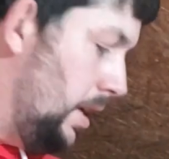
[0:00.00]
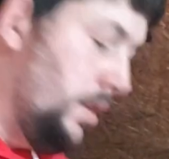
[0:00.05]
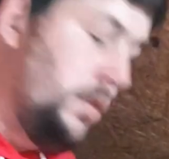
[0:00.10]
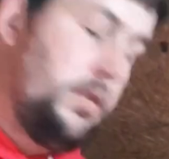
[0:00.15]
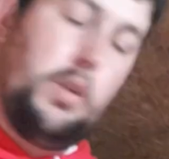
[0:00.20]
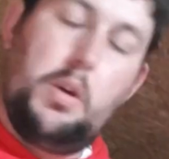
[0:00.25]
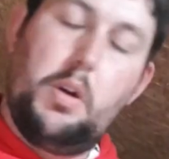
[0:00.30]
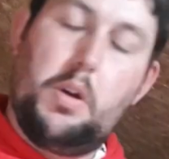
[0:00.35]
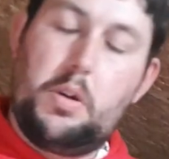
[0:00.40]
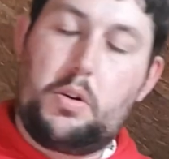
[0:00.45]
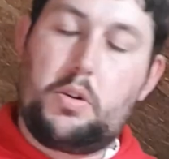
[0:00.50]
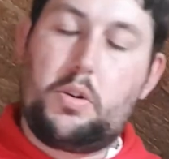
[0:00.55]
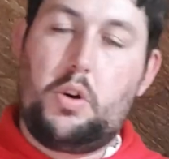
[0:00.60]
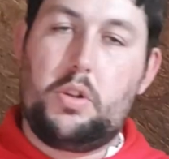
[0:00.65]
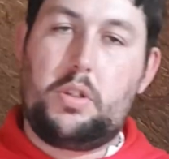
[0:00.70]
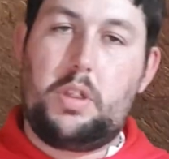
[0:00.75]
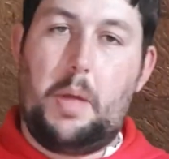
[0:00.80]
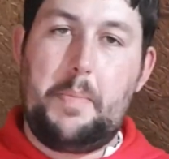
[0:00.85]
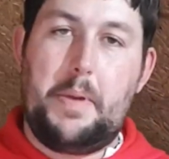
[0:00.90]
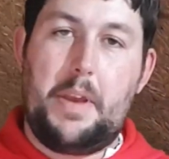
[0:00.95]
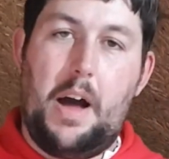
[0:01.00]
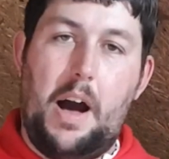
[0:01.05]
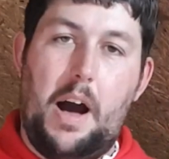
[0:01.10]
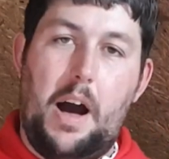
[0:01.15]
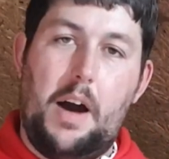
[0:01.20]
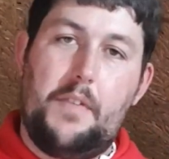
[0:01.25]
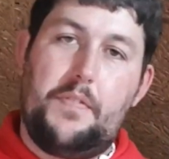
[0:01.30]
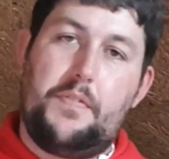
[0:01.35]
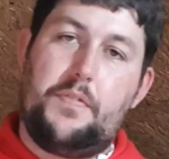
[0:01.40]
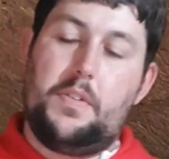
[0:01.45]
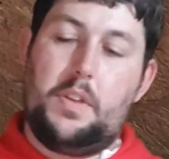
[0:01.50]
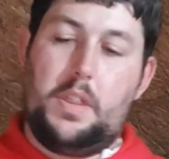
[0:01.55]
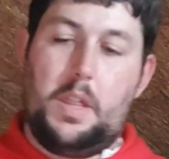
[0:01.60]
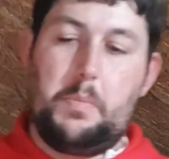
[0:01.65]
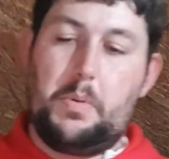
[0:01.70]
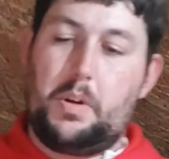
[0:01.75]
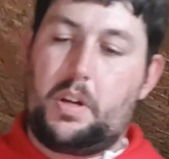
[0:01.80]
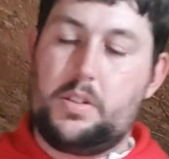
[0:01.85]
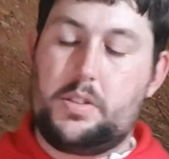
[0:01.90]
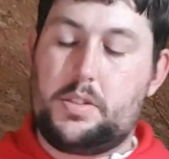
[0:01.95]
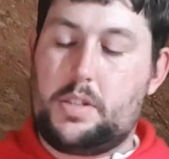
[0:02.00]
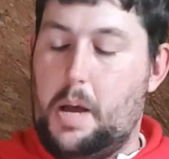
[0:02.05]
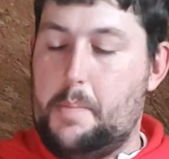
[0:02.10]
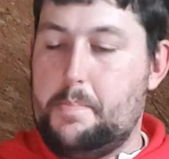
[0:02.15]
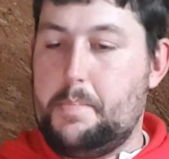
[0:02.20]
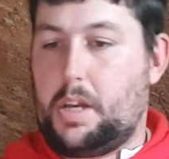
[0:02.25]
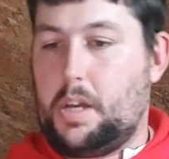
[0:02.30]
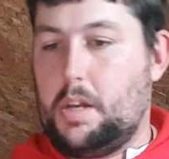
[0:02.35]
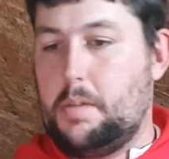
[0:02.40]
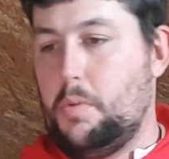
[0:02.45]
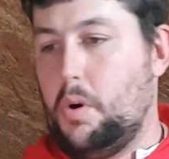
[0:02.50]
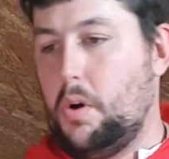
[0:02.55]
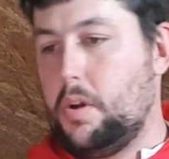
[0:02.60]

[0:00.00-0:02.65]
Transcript: to cut them in half, and then we can start making more